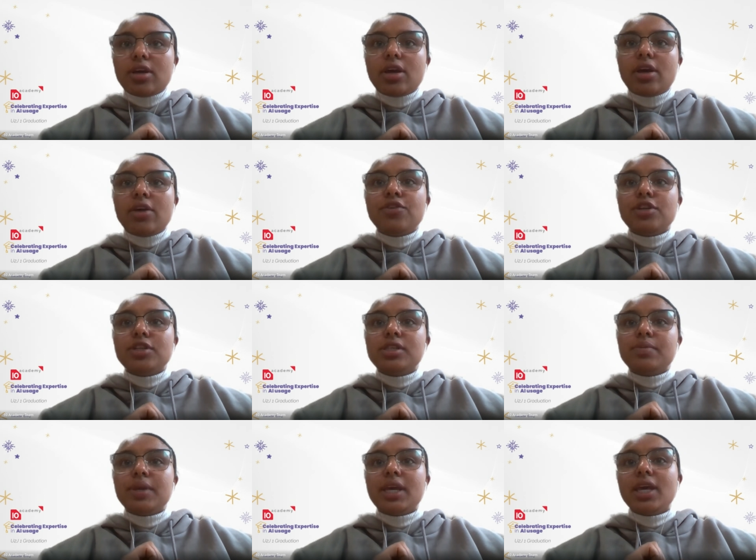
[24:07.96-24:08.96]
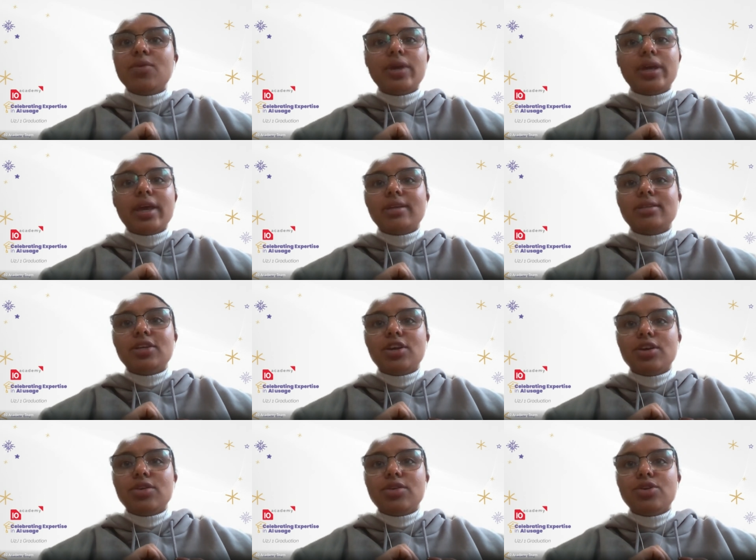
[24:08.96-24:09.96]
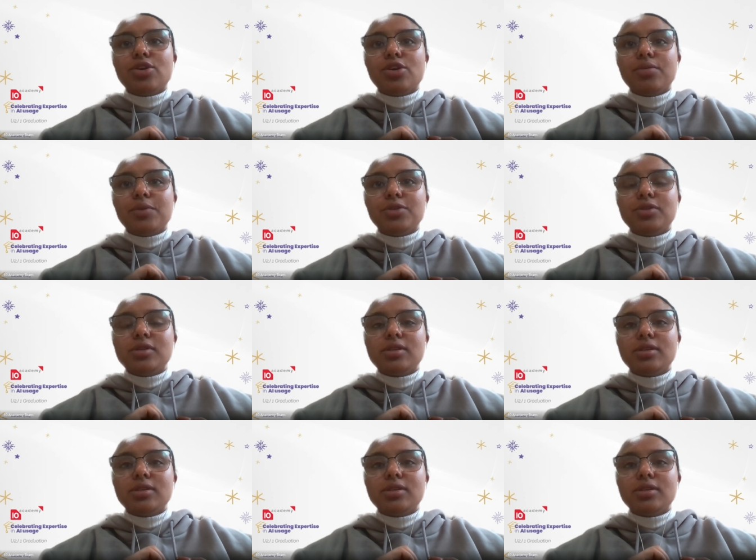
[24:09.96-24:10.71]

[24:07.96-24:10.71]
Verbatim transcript: if you're speaking we can't hear you you're on mute